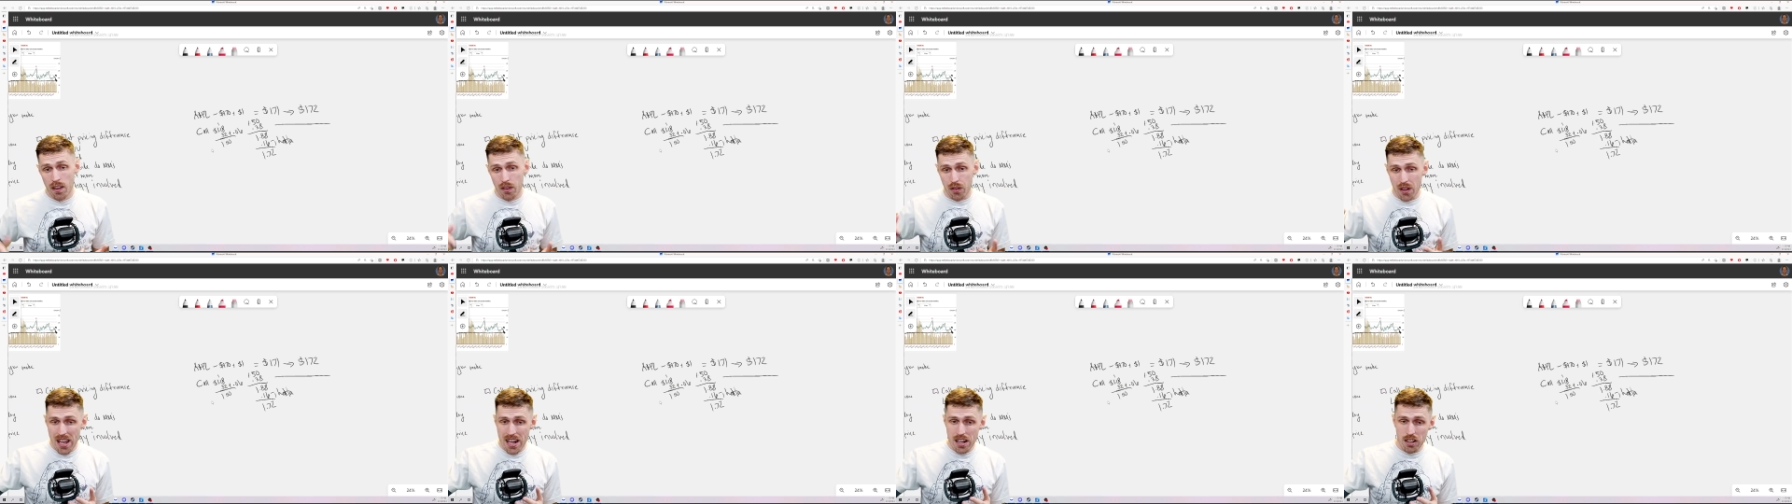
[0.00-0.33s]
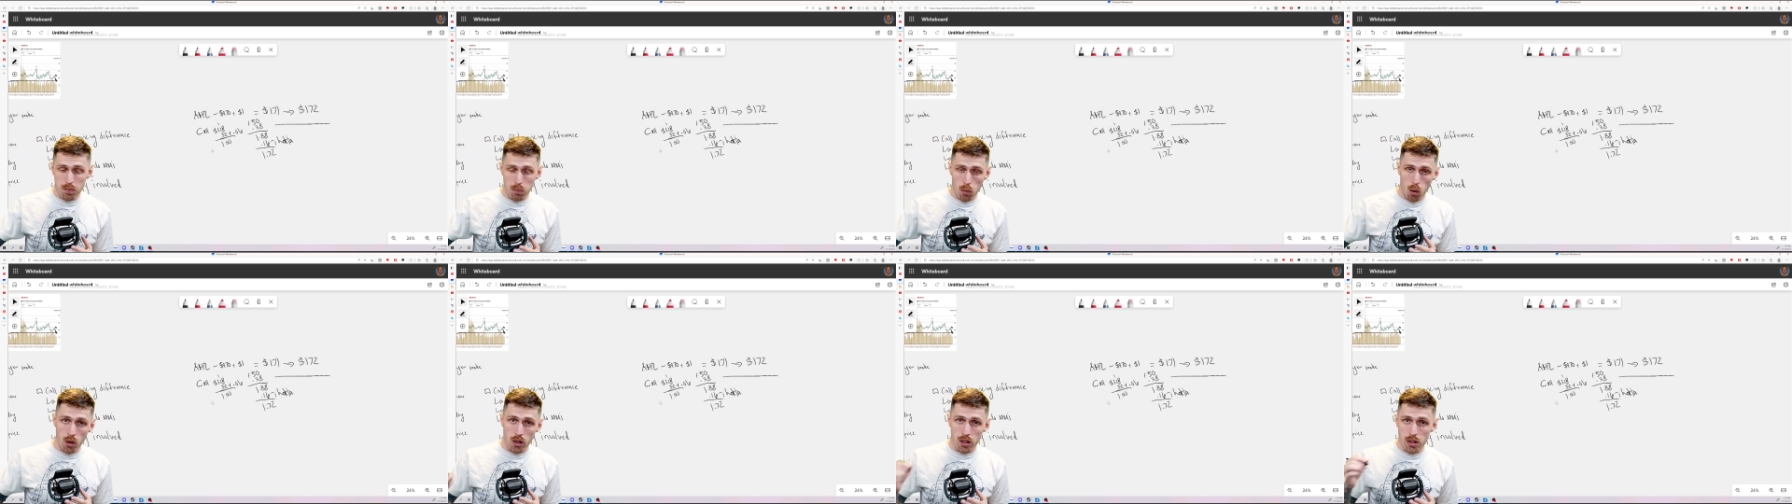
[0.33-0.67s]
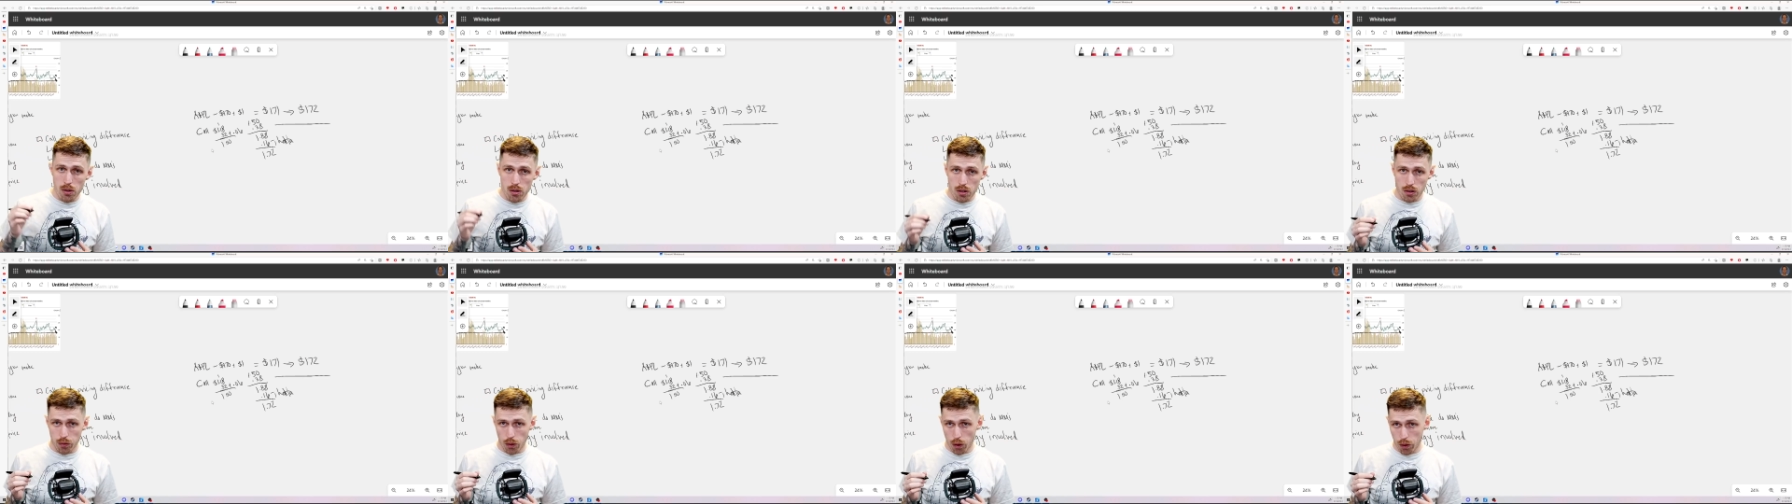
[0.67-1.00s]
theta is more
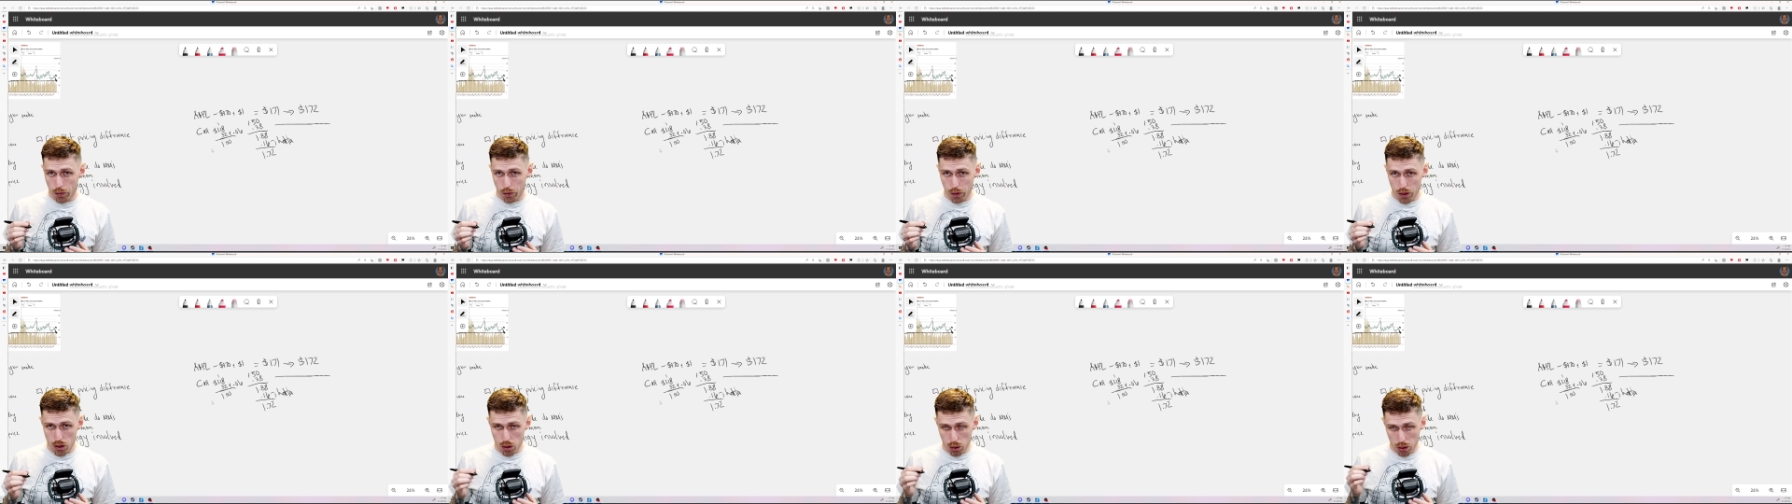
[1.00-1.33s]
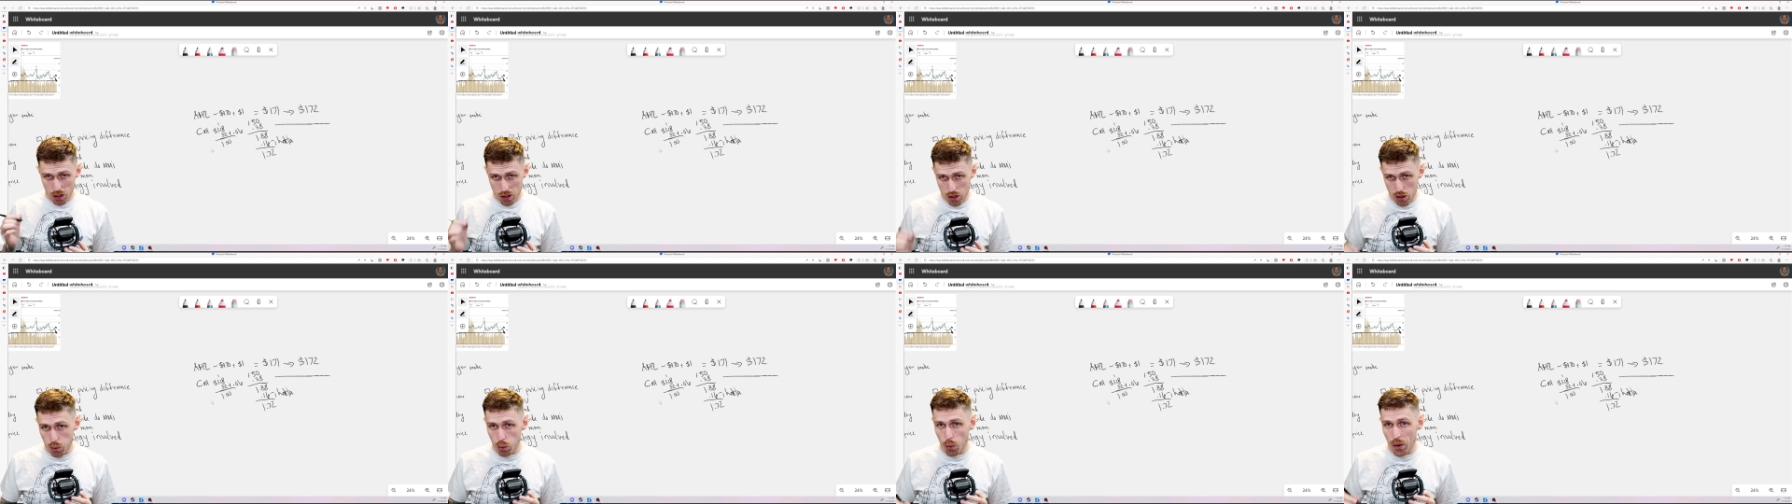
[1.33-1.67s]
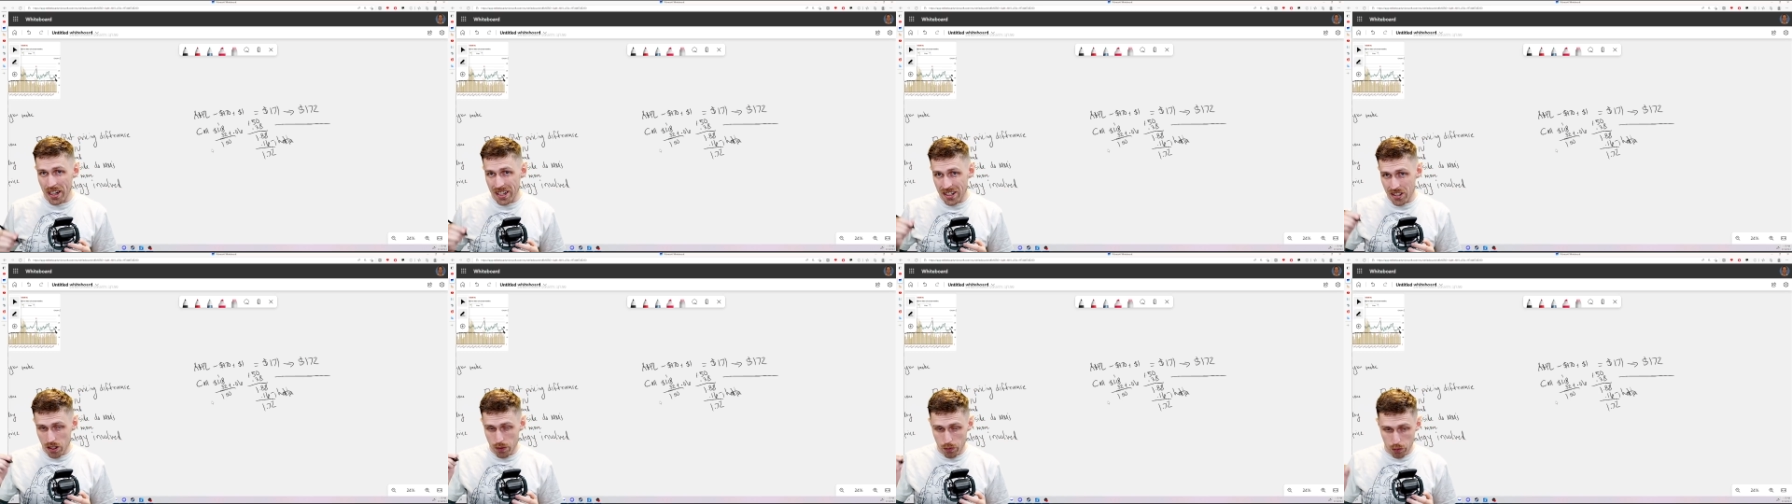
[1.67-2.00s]
useful for sort of
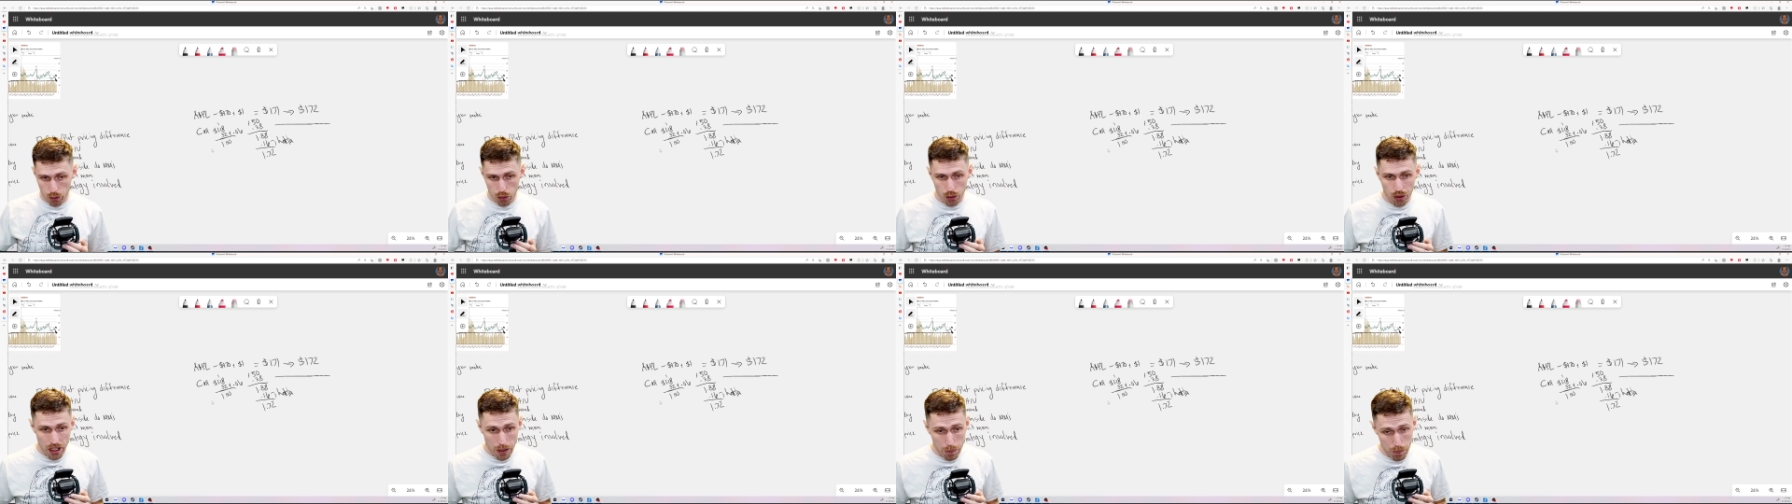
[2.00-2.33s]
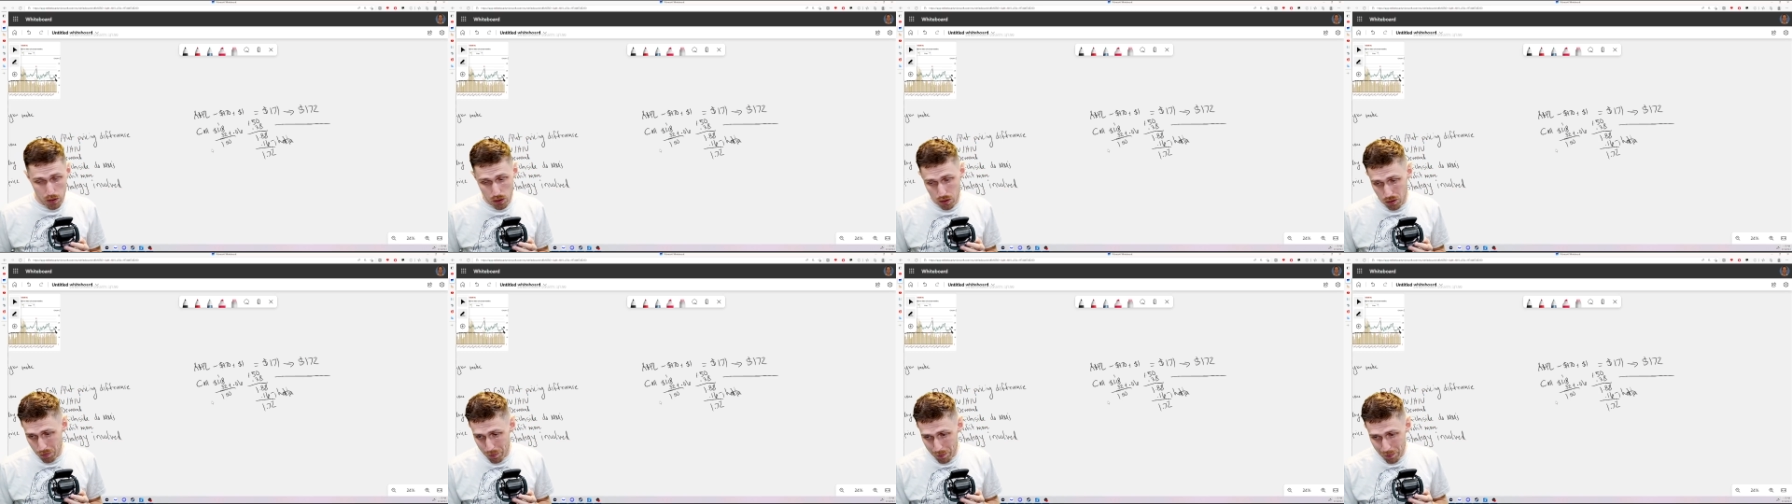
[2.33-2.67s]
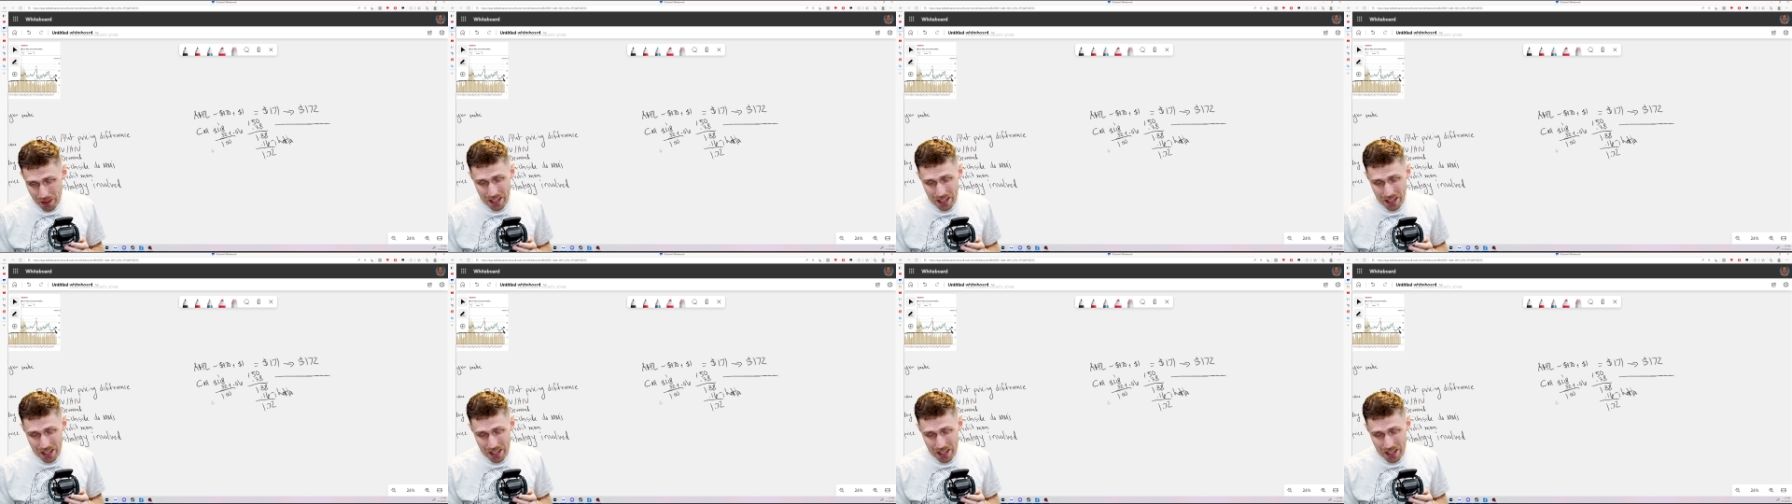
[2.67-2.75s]
swings and for leaps.